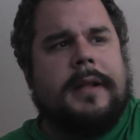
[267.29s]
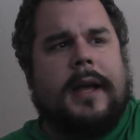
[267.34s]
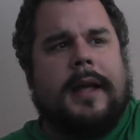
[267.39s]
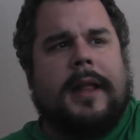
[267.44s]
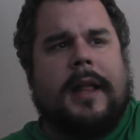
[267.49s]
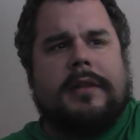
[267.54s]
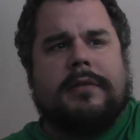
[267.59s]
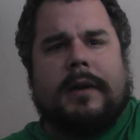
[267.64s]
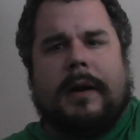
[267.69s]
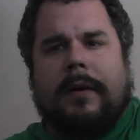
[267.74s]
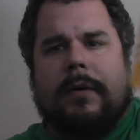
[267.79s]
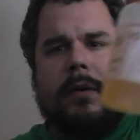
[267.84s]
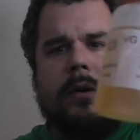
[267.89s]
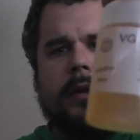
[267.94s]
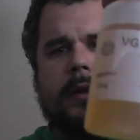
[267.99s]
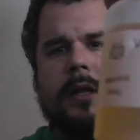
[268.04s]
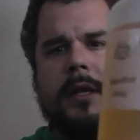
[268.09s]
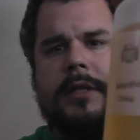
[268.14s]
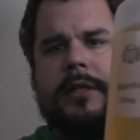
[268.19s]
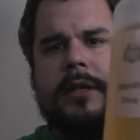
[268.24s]
That's where I
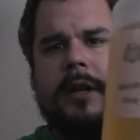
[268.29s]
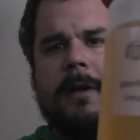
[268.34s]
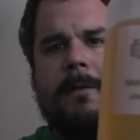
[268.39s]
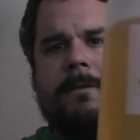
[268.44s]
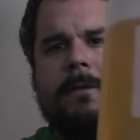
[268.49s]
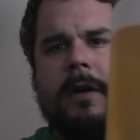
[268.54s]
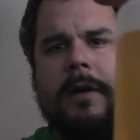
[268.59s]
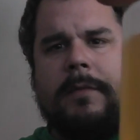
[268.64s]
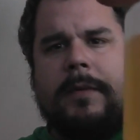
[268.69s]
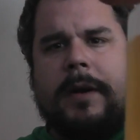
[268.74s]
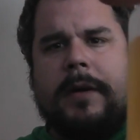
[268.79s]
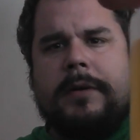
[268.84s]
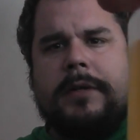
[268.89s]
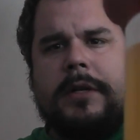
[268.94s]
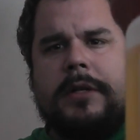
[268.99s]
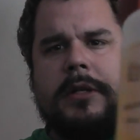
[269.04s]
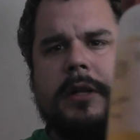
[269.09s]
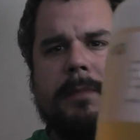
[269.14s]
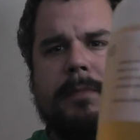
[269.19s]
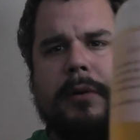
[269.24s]
ordered this stuff from when I was
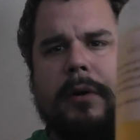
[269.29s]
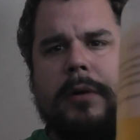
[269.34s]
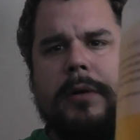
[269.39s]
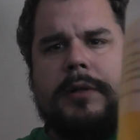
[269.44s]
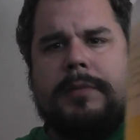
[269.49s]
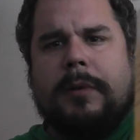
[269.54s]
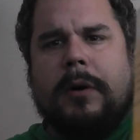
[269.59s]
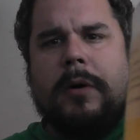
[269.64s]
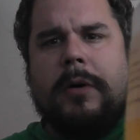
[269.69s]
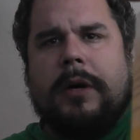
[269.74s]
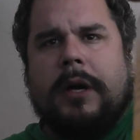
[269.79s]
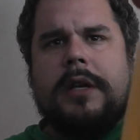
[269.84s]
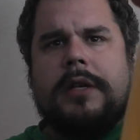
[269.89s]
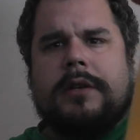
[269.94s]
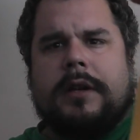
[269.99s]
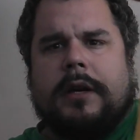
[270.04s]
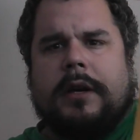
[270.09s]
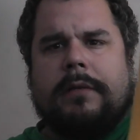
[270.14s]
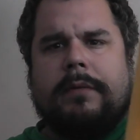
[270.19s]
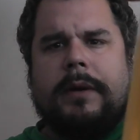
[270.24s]
using the Pro Smoke
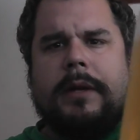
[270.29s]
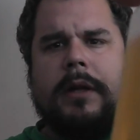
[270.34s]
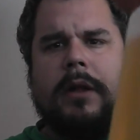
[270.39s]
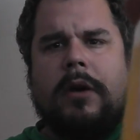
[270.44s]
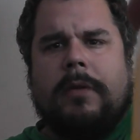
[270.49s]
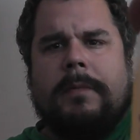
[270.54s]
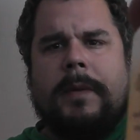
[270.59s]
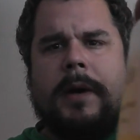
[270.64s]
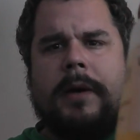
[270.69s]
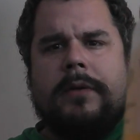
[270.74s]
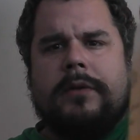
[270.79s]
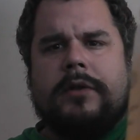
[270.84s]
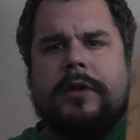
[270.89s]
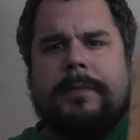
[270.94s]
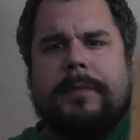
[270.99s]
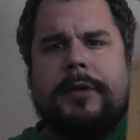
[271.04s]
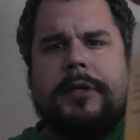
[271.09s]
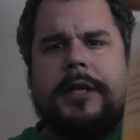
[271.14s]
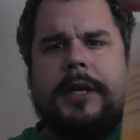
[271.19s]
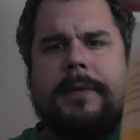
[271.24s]
so I could reload my own
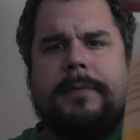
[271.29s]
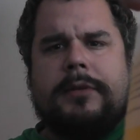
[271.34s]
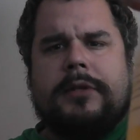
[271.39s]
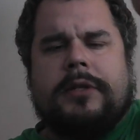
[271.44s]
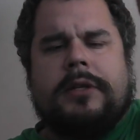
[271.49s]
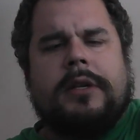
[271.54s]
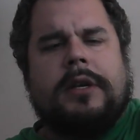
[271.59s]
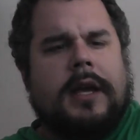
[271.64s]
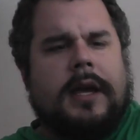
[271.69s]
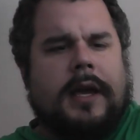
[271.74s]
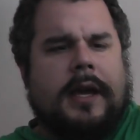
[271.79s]
dripper tips.